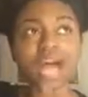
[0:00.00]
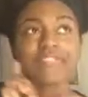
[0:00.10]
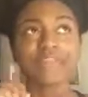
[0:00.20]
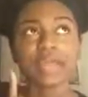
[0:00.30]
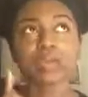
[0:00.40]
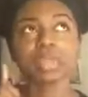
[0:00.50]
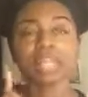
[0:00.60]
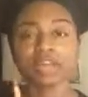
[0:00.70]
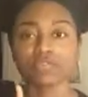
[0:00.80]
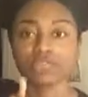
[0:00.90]
I think we
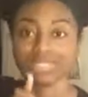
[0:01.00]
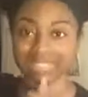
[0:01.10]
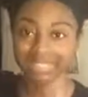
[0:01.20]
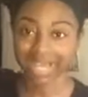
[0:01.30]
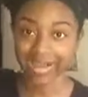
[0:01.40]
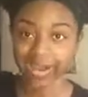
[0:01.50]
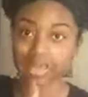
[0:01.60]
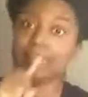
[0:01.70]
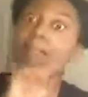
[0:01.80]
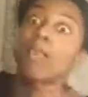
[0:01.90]
left on the
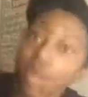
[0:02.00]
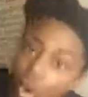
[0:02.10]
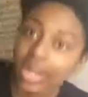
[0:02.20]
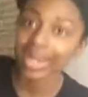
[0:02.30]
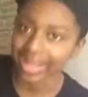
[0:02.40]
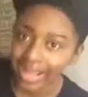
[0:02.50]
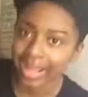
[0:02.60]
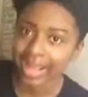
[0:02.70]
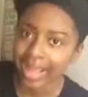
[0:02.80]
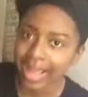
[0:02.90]
Saturday
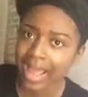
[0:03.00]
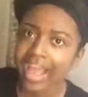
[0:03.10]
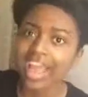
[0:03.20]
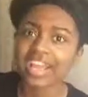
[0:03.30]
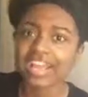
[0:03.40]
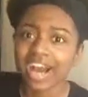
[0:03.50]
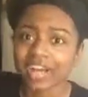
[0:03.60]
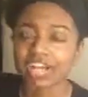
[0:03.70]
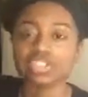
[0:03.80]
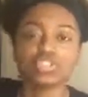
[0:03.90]
morning and got,
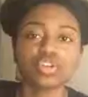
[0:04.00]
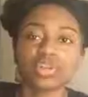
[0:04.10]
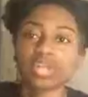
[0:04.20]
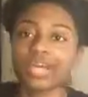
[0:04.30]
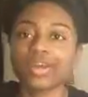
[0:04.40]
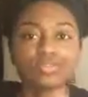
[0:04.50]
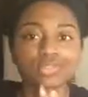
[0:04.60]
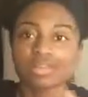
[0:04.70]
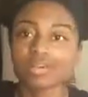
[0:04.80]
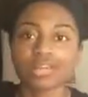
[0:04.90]
because, you know, the layovers
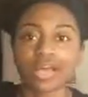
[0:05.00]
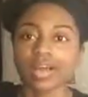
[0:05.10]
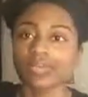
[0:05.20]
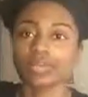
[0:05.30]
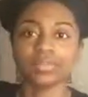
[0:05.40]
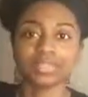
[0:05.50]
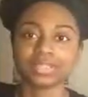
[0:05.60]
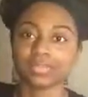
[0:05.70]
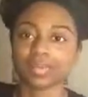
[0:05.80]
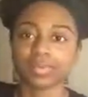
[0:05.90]
and all that on the
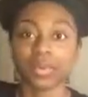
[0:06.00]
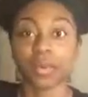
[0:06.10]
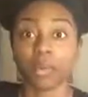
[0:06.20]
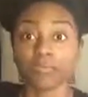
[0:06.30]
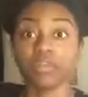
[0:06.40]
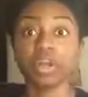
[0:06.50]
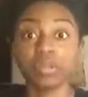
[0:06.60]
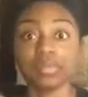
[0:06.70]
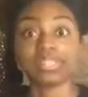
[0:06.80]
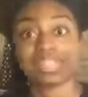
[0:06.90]
buses, but we got to wait for the
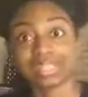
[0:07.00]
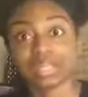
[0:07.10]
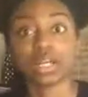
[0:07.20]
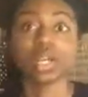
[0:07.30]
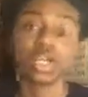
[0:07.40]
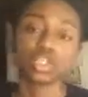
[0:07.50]
other bus to get there.